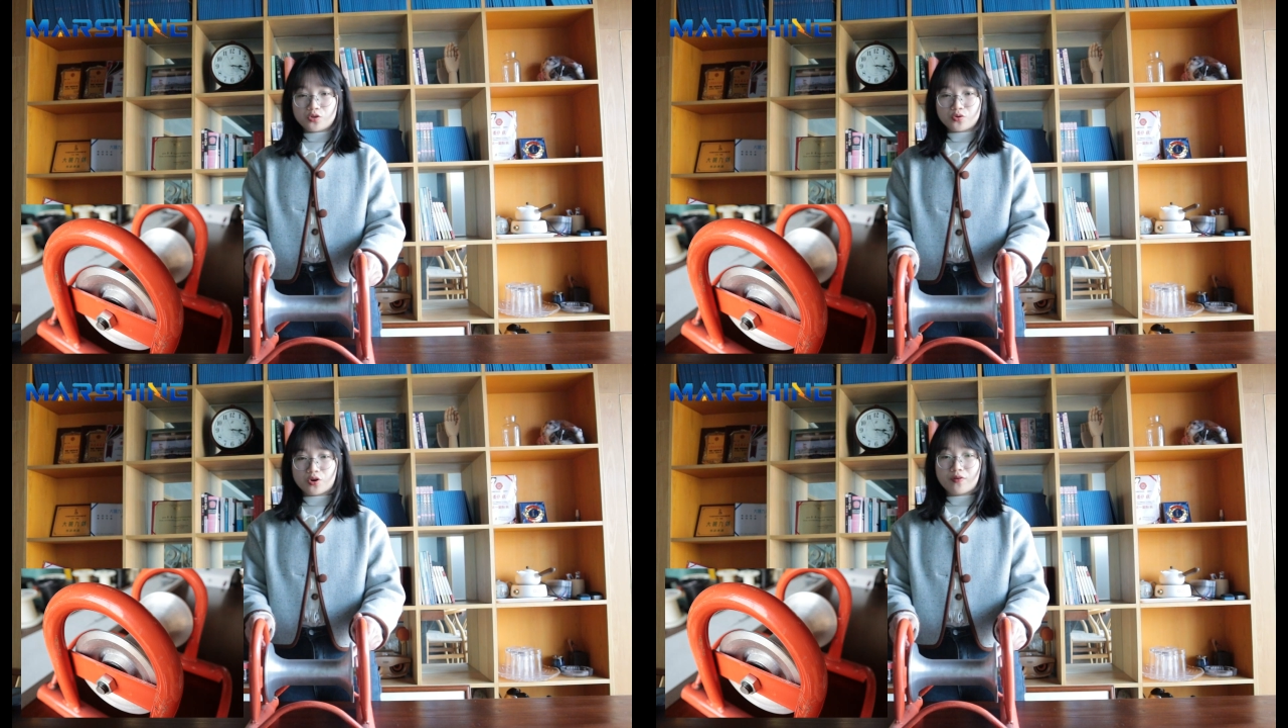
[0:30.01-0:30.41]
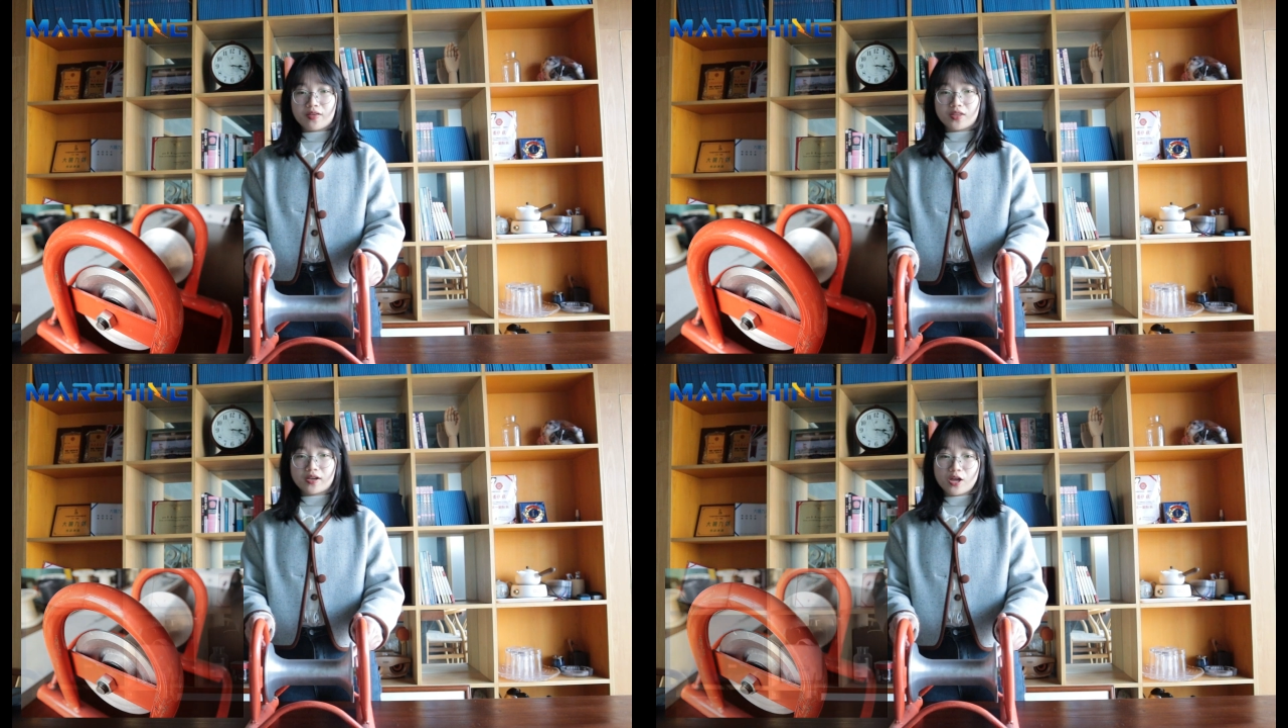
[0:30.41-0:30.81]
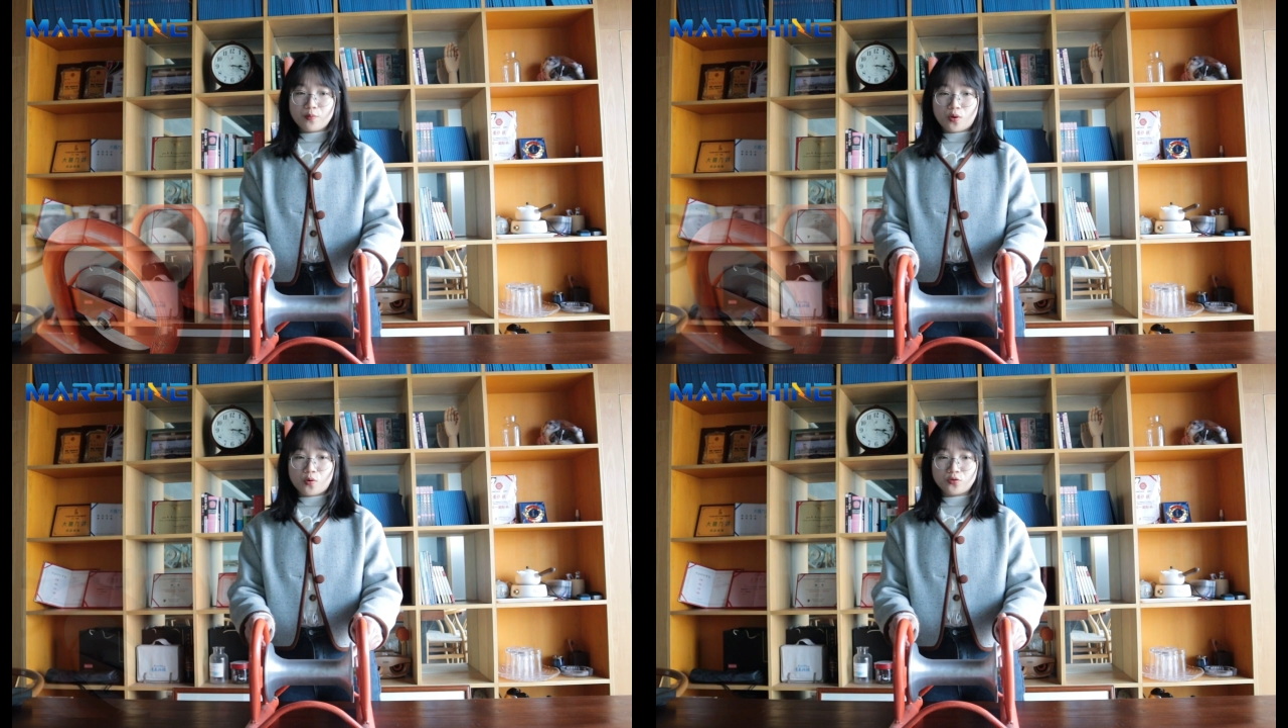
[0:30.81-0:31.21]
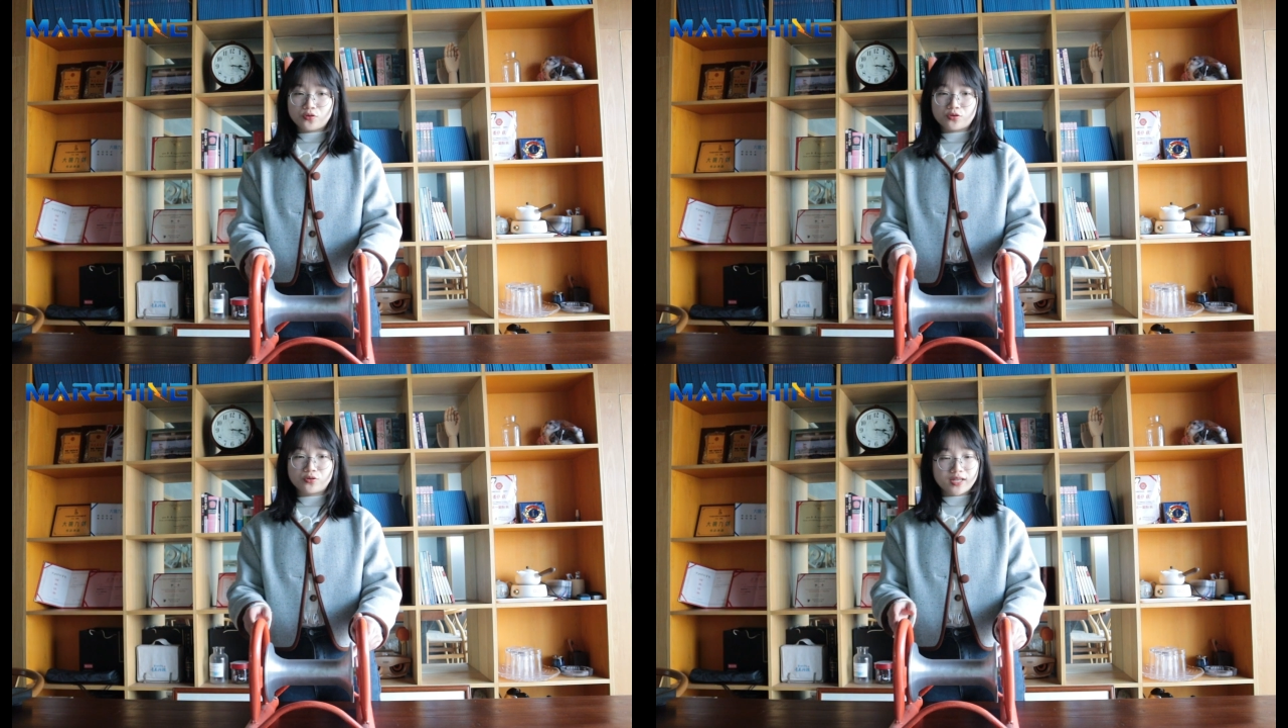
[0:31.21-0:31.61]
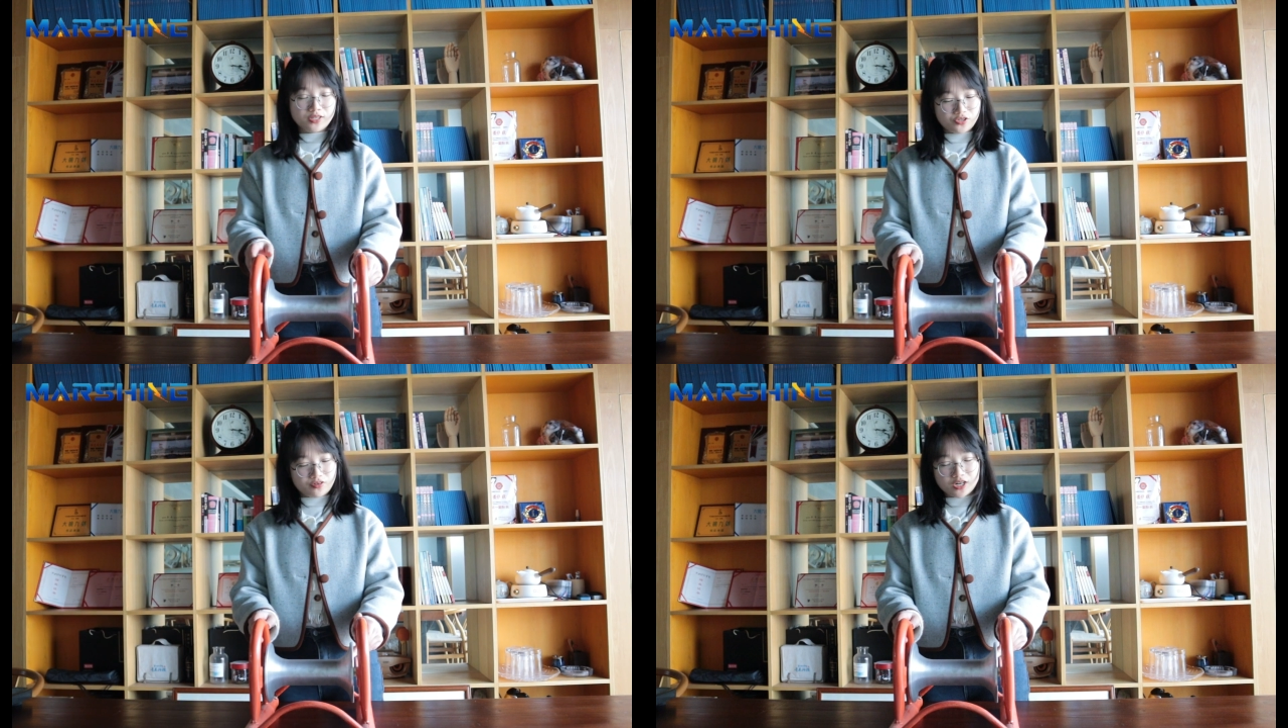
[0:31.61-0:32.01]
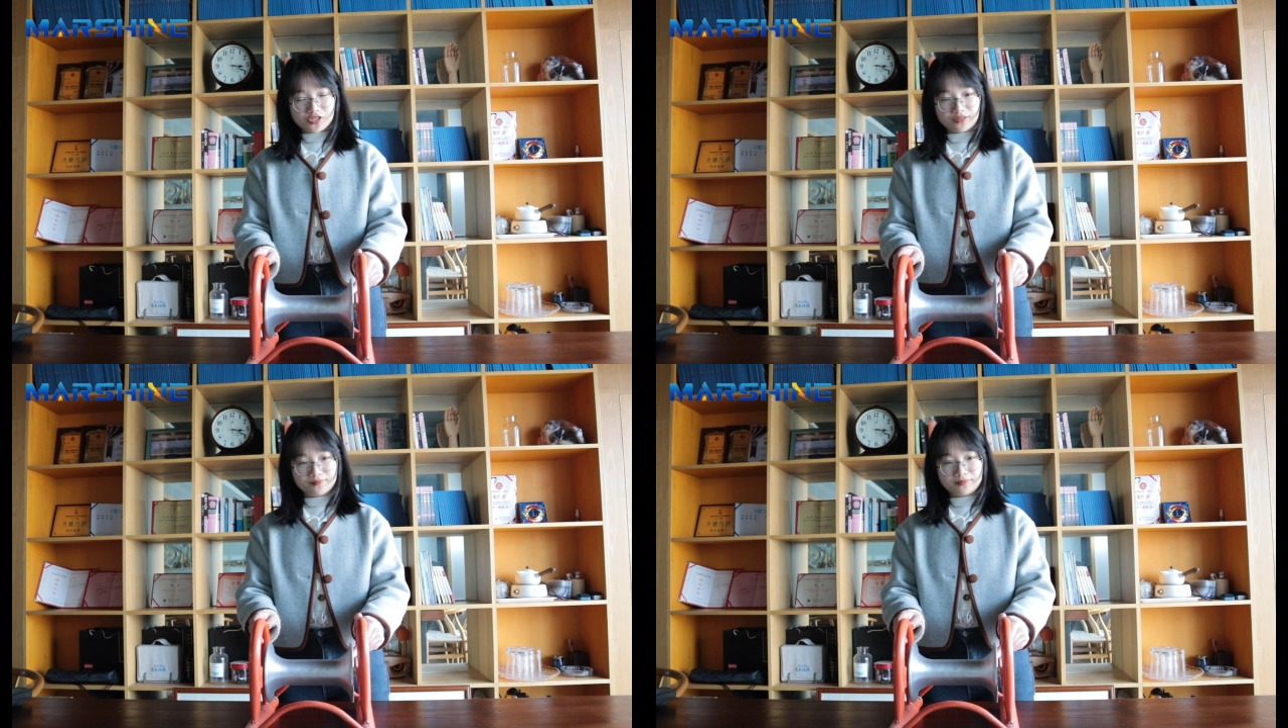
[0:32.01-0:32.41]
during the cable through construction.